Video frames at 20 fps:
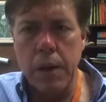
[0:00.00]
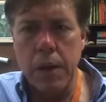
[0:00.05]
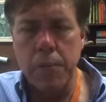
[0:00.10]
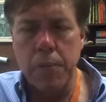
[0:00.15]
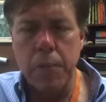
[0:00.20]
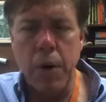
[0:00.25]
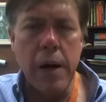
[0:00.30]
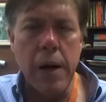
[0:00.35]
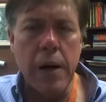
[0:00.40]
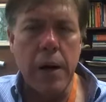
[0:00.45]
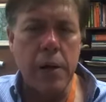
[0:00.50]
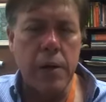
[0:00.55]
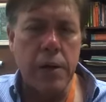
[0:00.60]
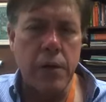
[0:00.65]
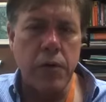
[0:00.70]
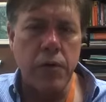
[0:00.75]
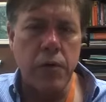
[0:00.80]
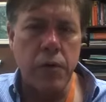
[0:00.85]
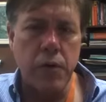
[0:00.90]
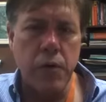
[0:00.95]
product
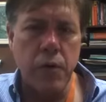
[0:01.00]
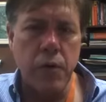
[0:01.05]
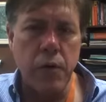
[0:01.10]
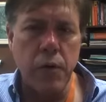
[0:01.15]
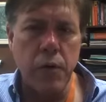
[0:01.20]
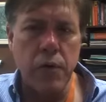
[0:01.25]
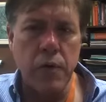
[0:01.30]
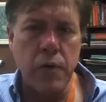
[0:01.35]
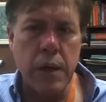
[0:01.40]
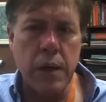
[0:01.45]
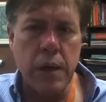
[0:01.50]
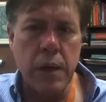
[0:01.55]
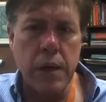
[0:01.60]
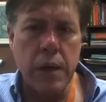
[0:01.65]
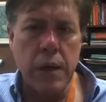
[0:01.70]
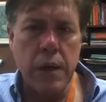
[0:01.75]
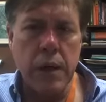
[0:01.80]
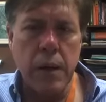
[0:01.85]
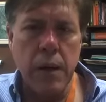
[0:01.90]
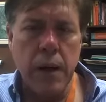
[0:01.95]
that you're using
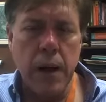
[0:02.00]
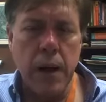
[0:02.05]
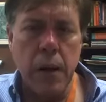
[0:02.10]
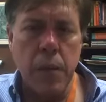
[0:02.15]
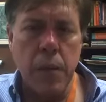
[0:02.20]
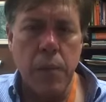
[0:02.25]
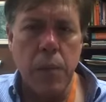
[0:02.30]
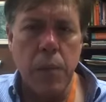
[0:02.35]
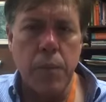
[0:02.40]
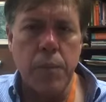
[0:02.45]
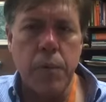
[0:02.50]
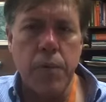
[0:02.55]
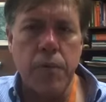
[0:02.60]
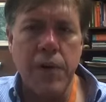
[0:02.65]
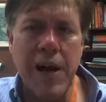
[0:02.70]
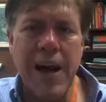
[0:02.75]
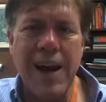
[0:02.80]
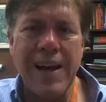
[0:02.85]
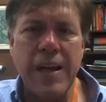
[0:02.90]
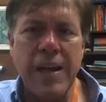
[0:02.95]
will
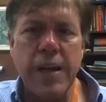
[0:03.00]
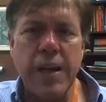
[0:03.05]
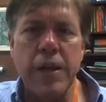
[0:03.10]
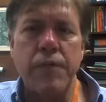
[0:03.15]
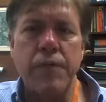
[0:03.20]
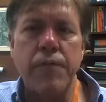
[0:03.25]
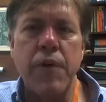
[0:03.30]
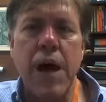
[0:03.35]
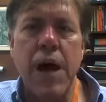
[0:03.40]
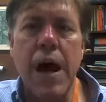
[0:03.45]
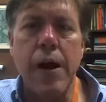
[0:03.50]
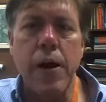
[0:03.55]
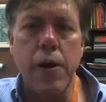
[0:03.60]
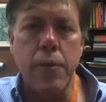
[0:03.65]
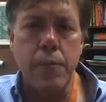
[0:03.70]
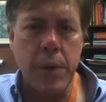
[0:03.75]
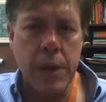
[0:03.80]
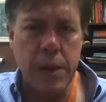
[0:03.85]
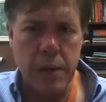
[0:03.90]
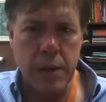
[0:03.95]
provide an
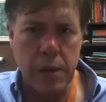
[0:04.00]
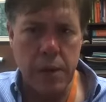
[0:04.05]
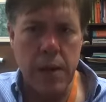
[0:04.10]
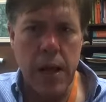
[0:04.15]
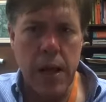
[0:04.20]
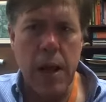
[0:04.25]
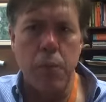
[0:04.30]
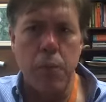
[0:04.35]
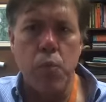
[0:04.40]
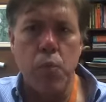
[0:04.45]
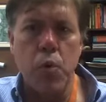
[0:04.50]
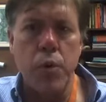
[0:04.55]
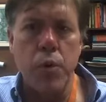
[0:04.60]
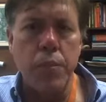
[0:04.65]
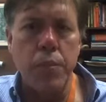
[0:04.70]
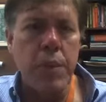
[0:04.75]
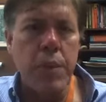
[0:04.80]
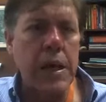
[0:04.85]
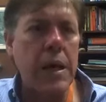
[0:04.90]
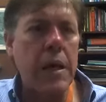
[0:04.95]
environment that
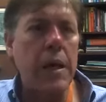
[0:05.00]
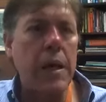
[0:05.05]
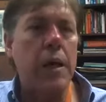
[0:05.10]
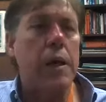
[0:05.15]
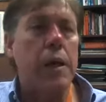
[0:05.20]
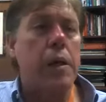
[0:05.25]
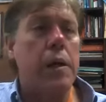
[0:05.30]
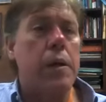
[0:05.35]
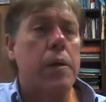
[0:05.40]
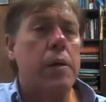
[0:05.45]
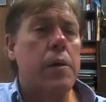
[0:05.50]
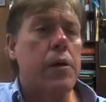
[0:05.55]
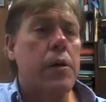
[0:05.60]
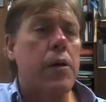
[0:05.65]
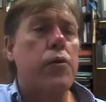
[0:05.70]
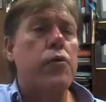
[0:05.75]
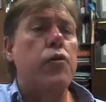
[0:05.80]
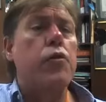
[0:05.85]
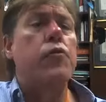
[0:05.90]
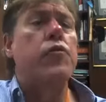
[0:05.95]
would be
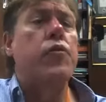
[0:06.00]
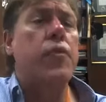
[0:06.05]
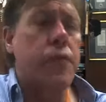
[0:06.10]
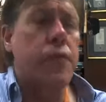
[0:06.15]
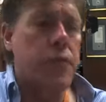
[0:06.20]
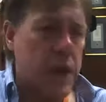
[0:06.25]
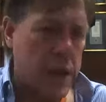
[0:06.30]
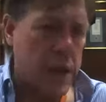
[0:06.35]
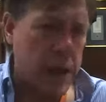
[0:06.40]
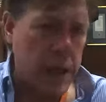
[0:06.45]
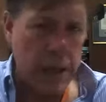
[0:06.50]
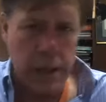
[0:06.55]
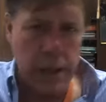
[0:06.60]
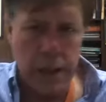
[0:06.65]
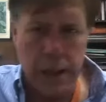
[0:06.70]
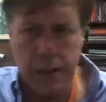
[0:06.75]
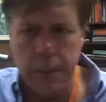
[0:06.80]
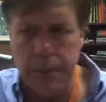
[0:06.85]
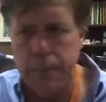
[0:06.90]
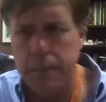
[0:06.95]
conducive to
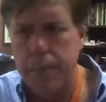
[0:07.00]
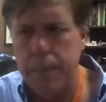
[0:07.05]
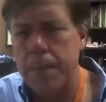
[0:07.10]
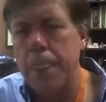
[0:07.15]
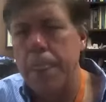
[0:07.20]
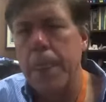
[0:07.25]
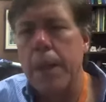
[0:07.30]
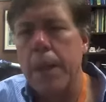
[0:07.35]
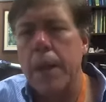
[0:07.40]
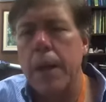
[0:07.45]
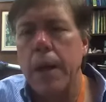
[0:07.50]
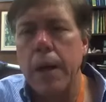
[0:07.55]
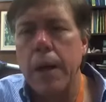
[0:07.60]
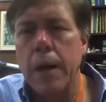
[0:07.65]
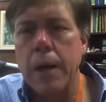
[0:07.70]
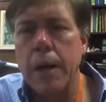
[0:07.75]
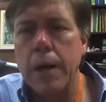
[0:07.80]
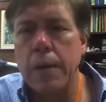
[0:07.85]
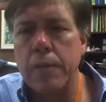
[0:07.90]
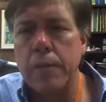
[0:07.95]
healing.
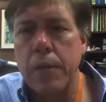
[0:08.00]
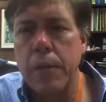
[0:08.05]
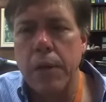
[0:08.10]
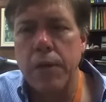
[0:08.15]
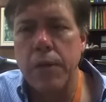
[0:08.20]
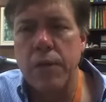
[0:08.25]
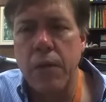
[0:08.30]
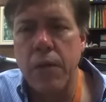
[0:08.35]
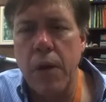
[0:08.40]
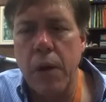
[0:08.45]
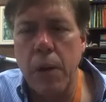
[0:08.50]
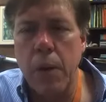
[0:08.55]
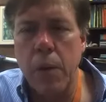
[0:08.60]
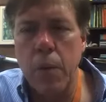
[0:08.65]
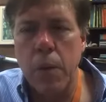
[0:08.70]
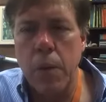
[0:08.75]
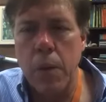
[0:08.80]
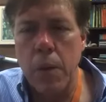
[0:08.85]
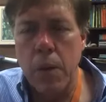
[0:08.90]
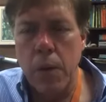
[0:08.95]

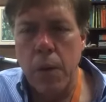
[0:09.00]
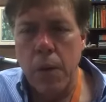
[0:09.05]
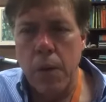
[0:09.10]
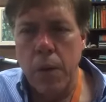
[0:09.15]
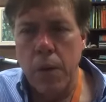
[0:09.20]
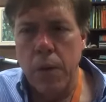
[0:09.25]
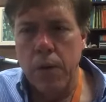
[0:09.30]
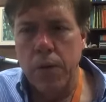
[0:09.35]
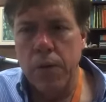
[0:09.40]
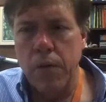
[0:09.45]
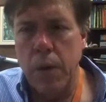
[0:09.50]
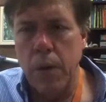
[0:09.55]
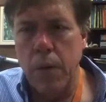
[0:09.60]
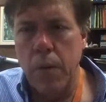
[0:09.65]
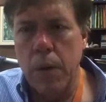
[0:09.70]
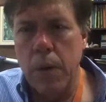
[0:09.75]
So that's